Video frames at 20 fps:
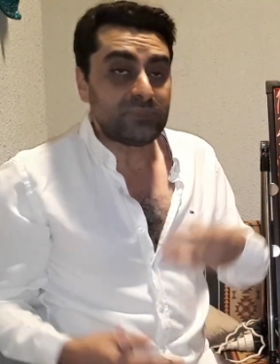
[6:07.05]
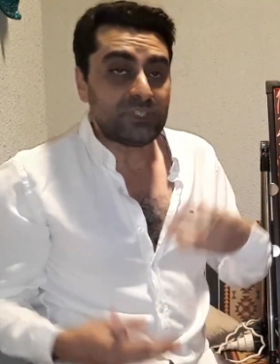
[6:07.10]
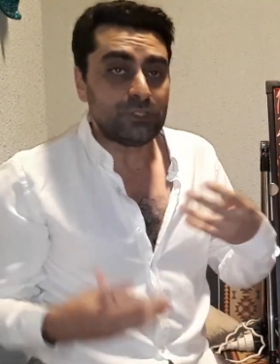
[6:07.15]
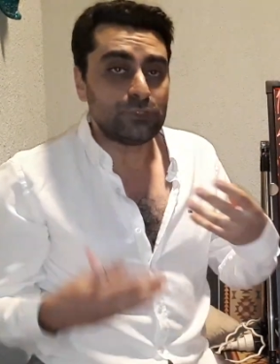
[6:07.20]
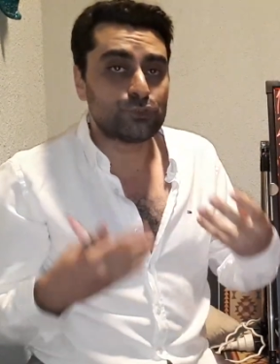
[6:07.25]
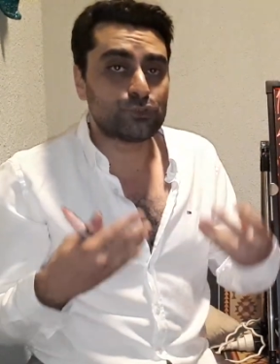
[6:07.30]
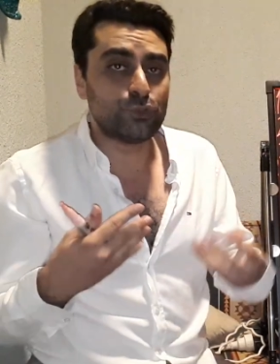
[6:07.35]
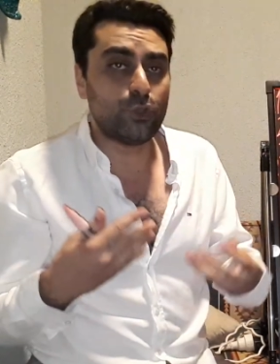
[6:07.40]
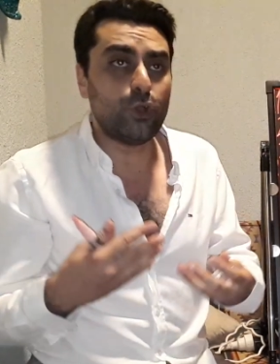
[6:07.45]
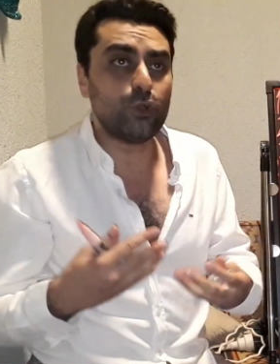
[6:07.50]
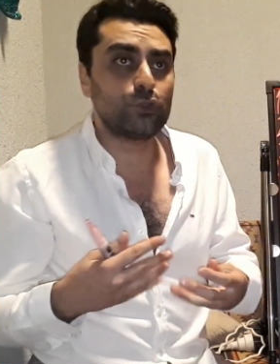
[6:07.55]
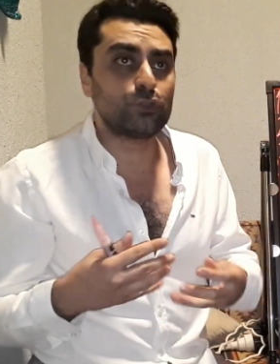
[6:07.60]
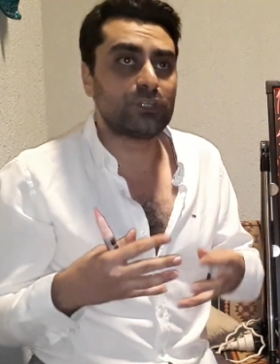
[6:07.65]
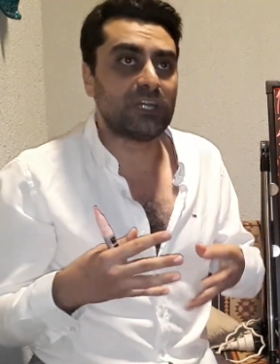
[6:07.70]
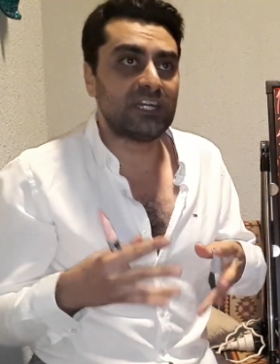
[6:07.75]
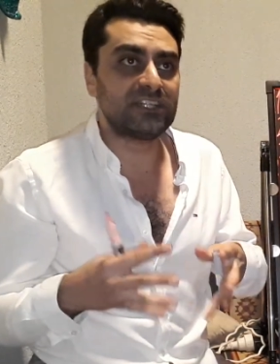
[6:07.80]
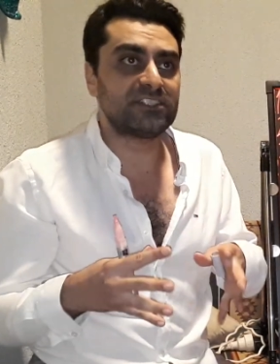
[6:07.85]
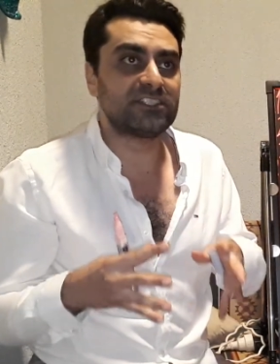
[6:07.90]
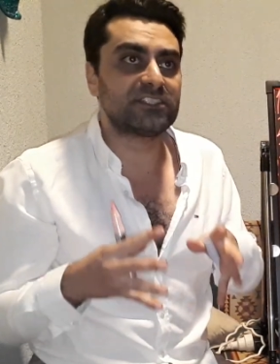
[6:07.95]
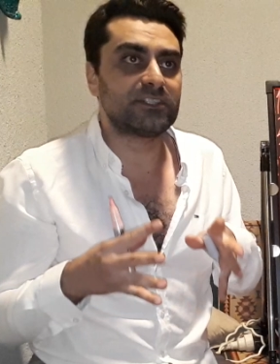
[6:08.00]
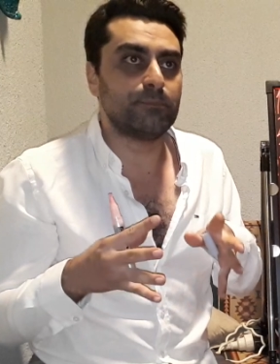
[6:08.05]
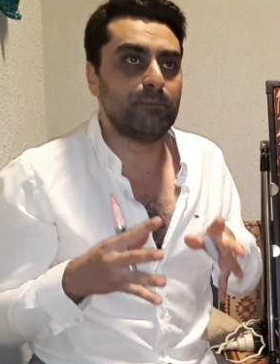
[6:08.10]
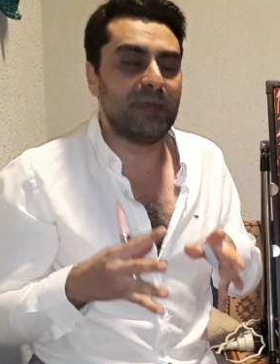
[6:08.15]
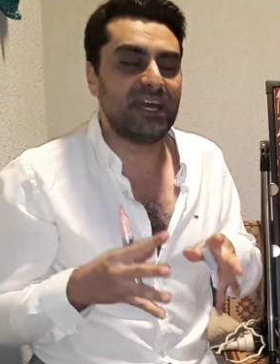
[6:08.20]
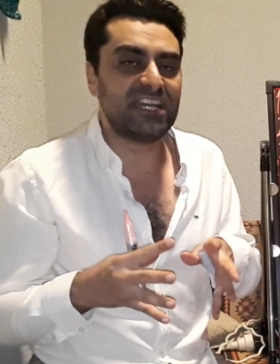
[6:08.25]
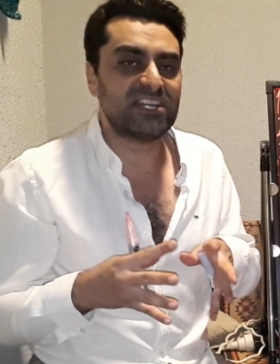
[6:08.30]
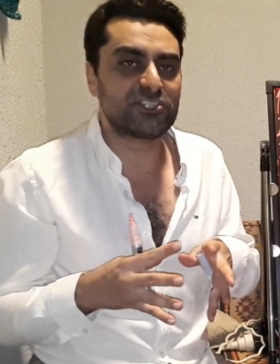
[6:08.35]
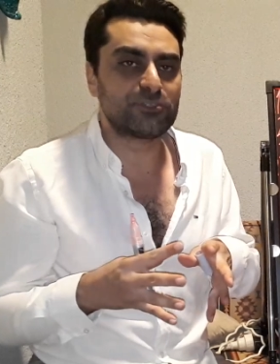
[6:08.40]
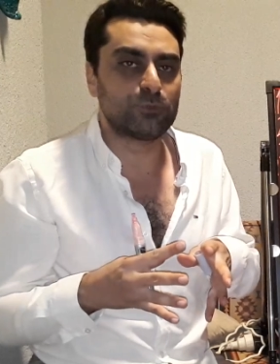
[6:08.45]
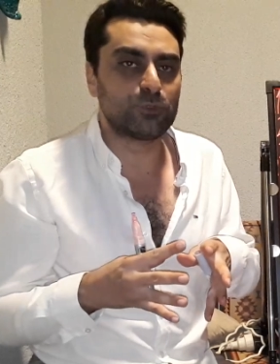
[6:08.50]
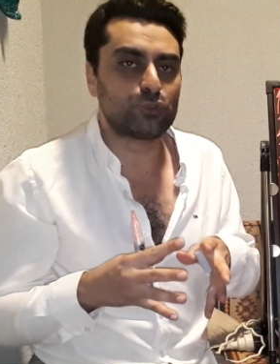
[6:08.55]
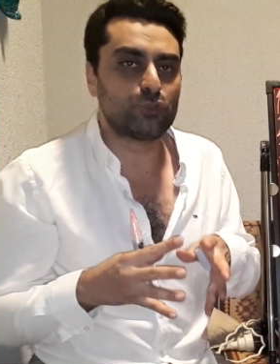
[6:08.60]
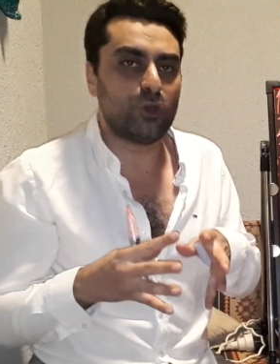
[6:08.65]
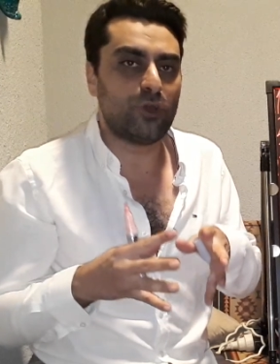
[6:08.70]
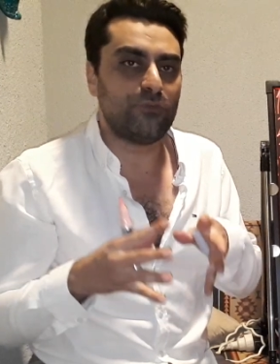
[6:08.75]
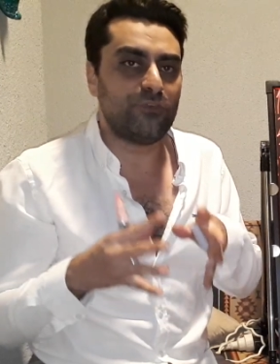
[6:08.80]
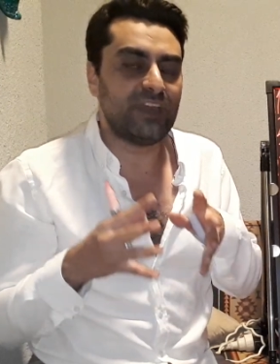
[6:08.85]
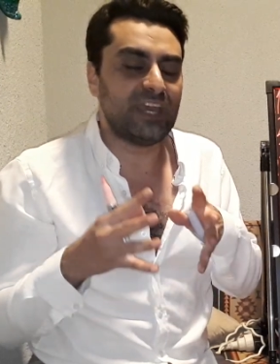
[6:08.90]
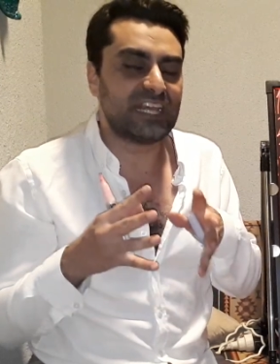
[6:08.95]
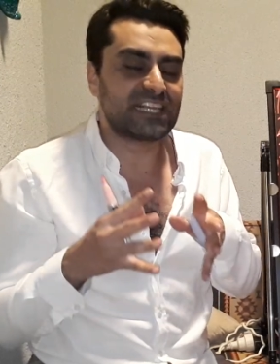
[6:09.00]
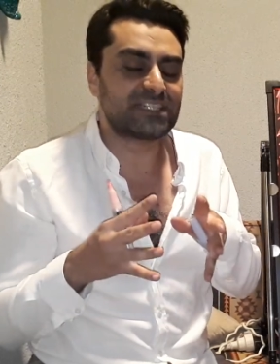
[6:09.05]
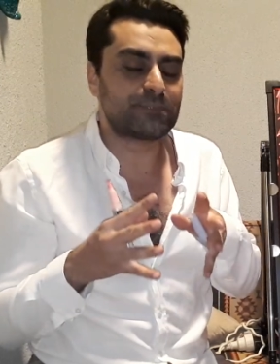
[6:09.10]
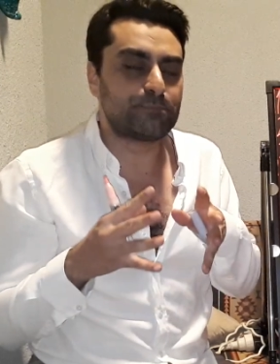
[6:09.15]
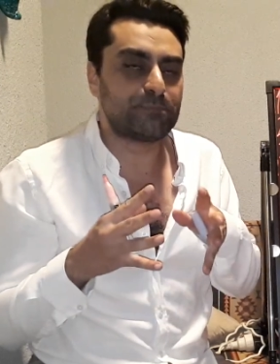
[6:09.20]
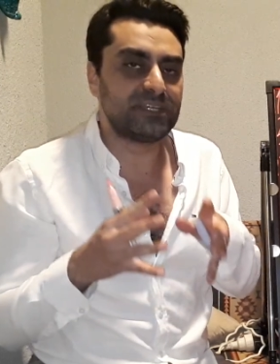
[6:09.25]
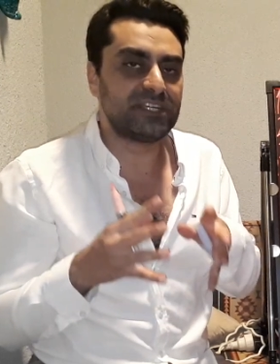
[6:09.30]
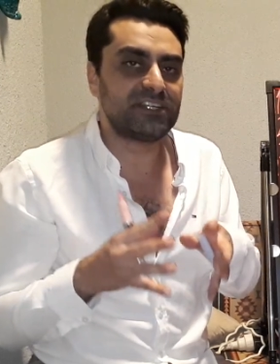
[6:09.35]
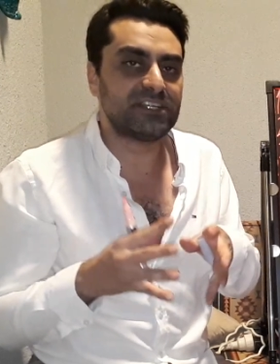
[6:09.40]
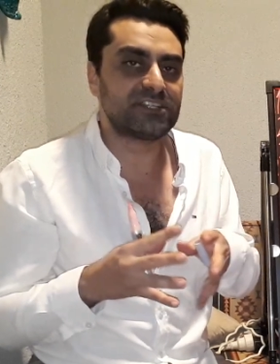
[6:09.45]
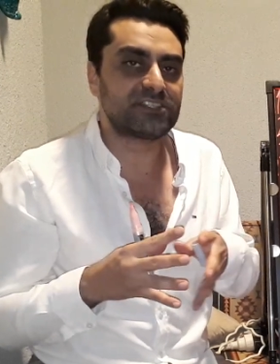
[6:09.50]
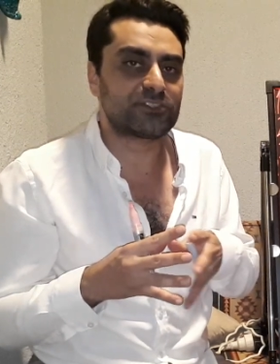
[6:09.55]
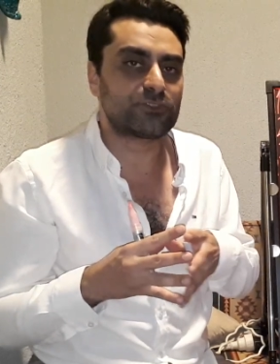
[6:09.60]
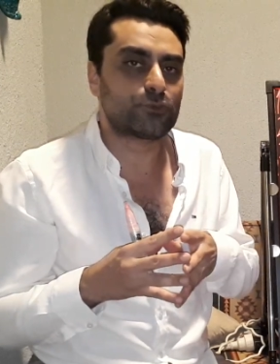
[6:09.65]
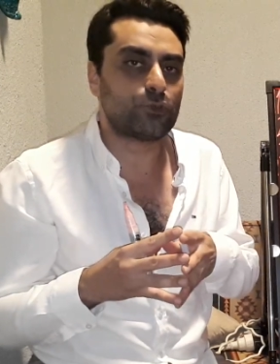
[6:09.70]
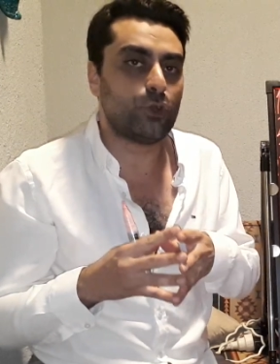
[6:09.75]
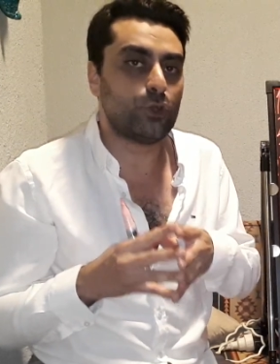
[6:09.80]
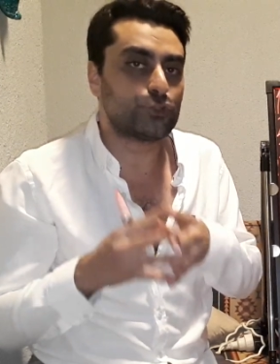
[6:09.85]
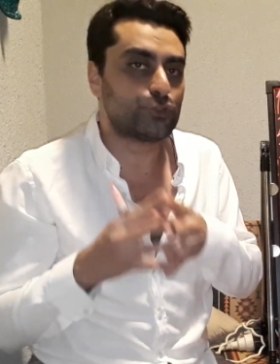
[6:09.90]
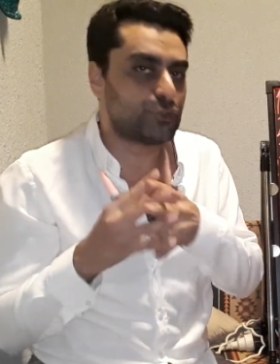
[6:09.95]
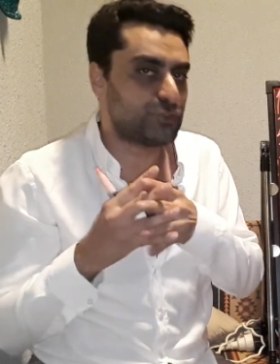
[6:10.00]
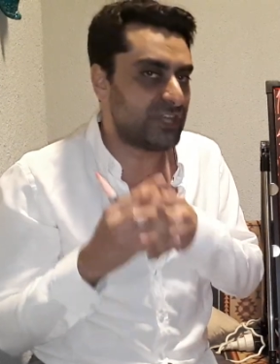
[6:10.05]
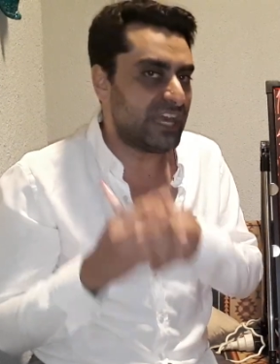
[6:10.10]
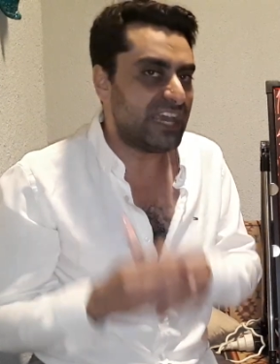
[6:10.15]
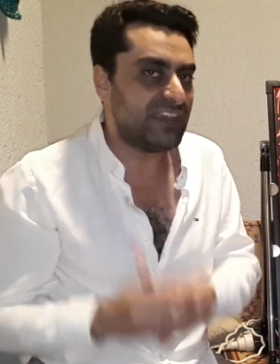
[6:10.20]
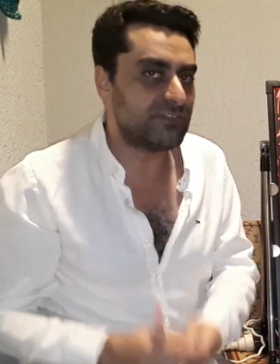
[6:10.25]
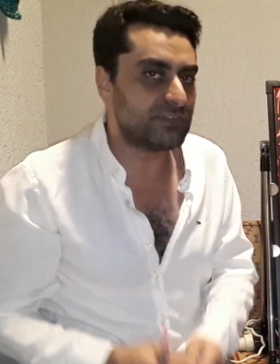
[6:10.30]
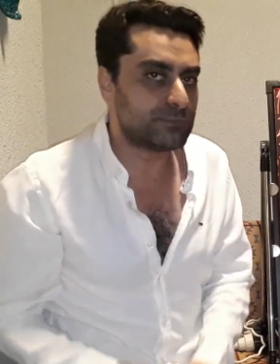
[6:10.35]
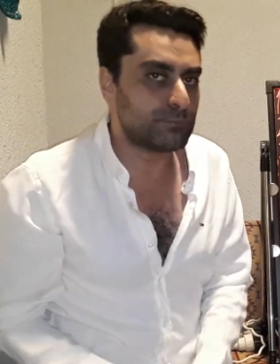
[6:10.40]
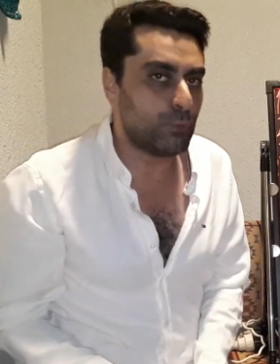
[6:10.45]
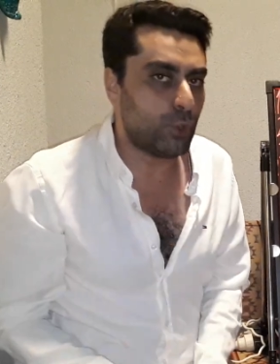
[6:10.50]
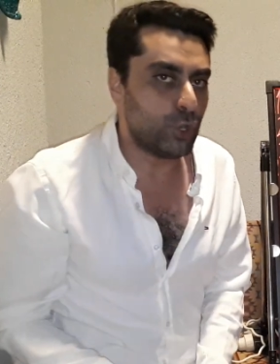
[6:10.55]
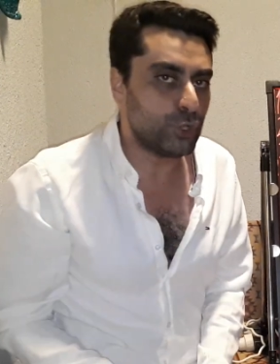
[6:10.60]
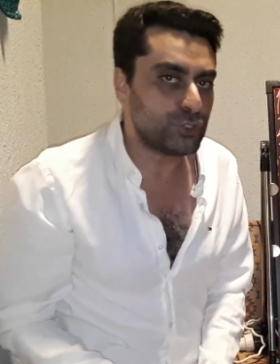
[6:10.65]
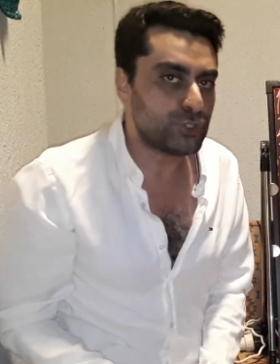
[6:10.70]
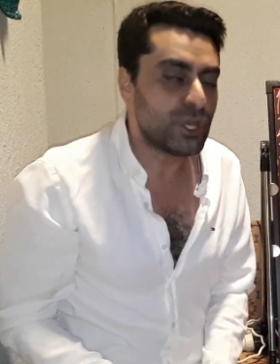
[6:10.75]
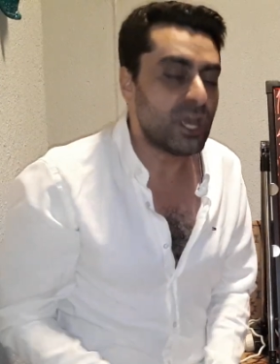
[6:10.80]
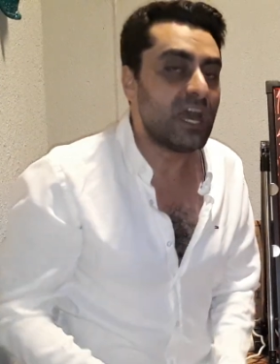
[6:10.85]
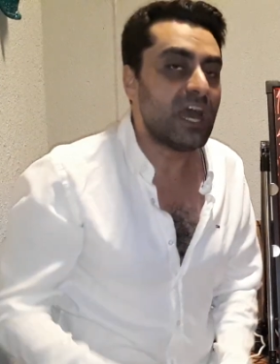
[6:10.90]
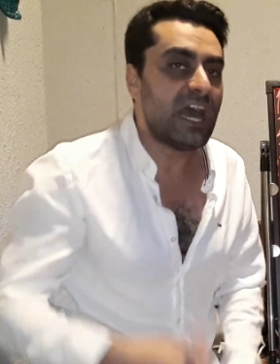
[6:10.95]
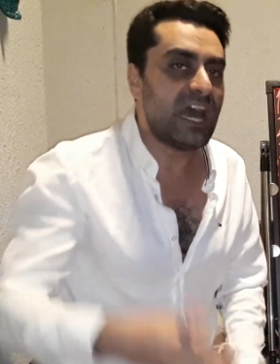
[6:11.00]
so good under the management of experienced coach David Moyes